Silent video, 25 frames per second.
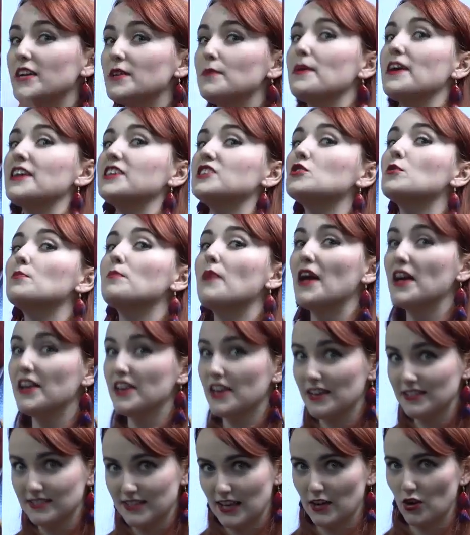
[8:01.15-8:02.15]
to make some
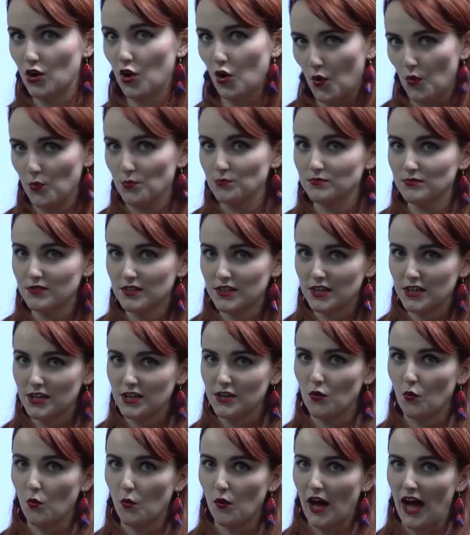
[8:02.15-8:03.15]
pancakes at home
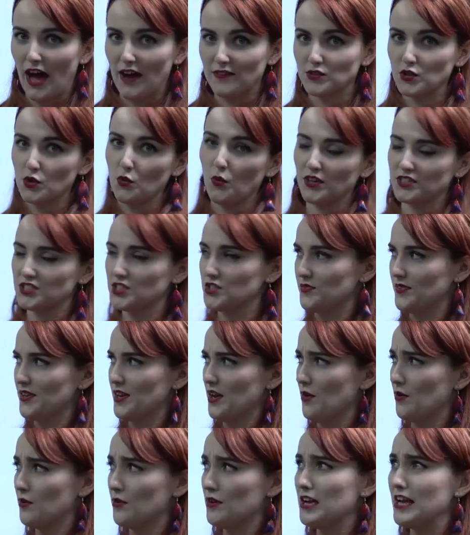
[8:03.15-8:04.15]
after you watch this
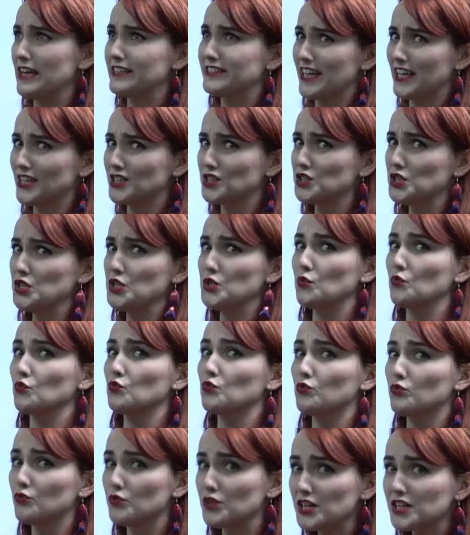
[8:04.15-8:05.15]
video. It's actually
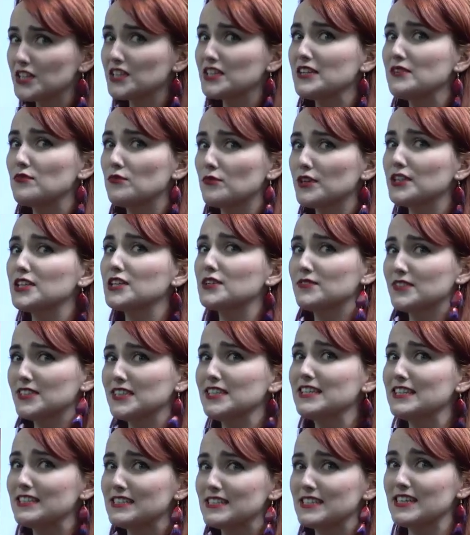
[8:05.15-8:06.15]
really, really,
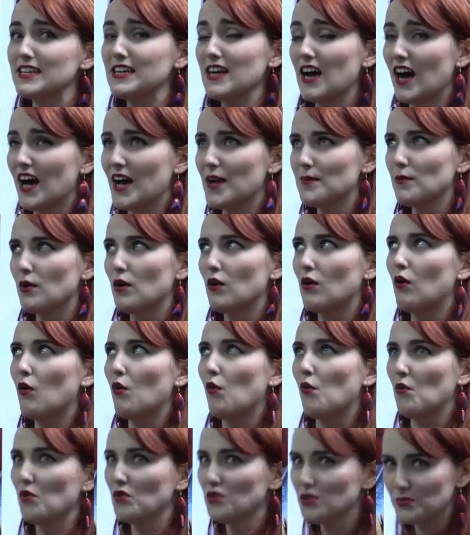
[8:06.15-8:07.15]
really easy. I'm
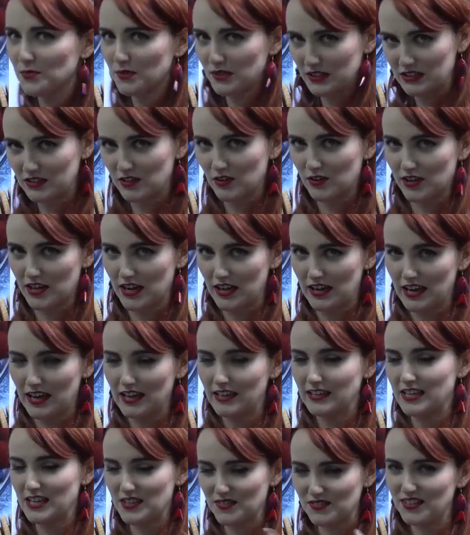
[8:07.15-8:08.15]
horrible at cooking,
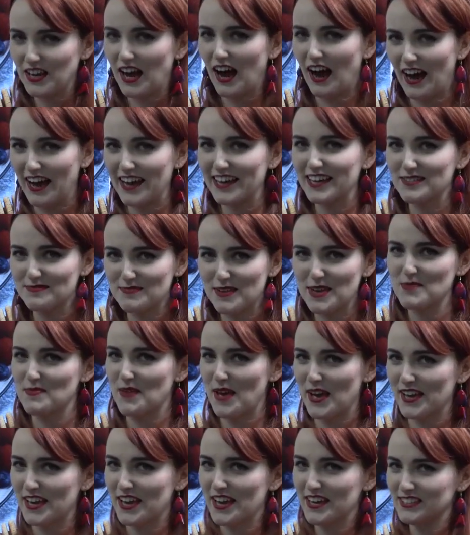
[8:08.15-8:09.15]
and even I can make
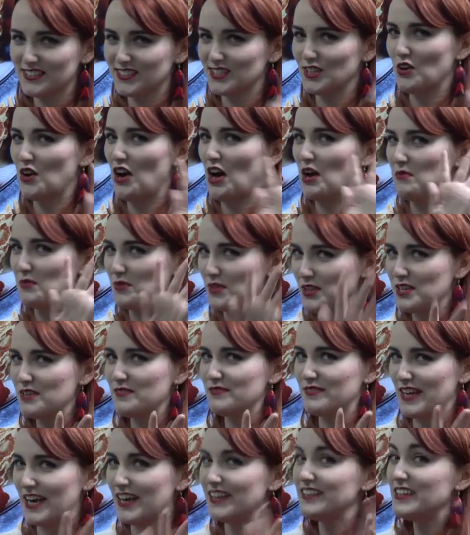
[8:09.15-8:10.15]
pancakes, so I
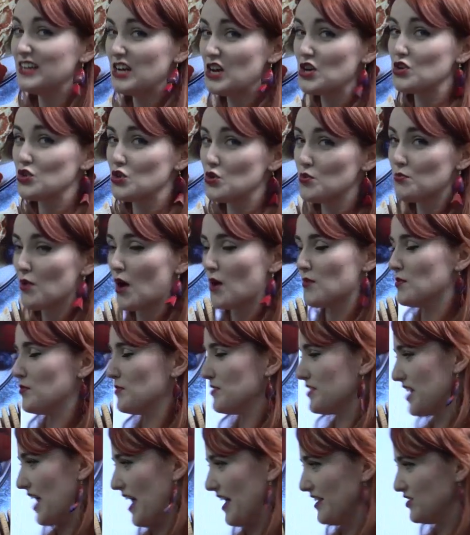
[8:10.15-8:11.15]
believe that you
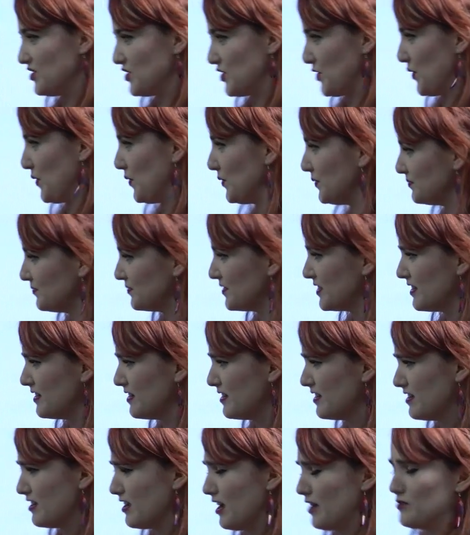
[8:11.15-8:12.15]
probably can too.
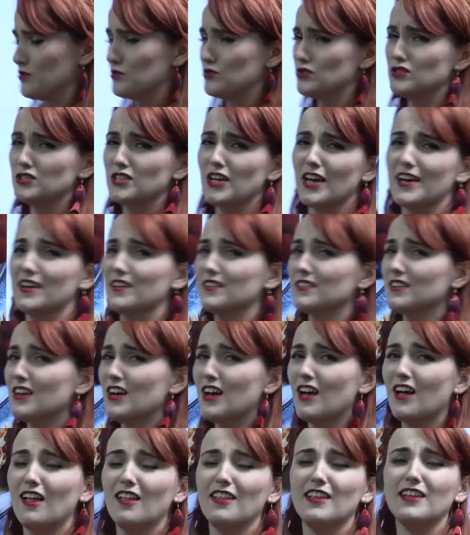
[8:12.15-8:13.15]
Yeah, you just take
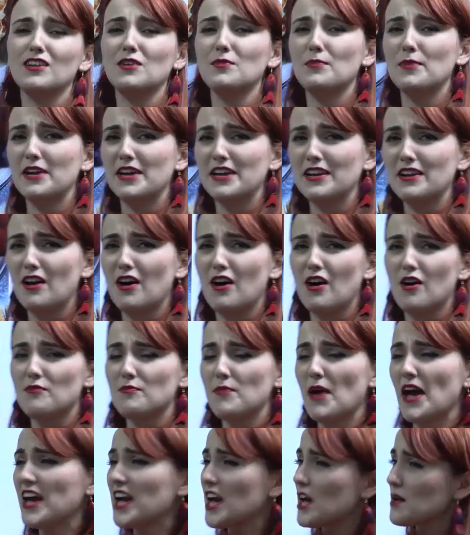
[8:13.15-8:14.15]
a little bit of
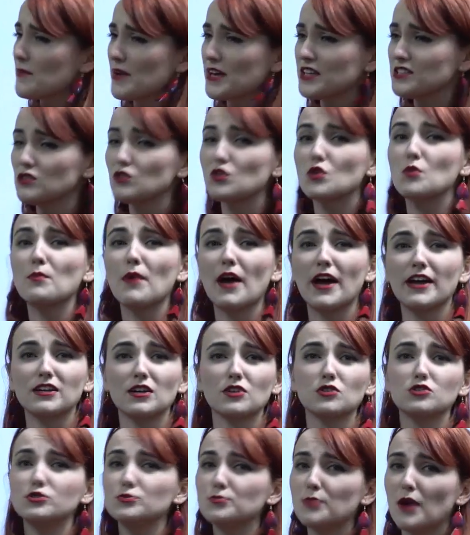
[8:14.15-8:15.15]
pancake mix. You can buy it
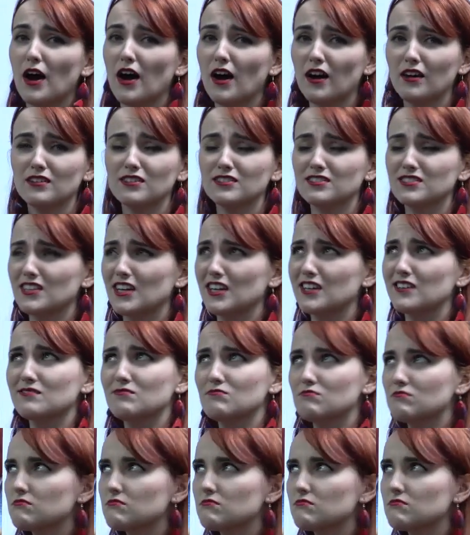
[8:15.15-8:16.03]
on Coupang. It's like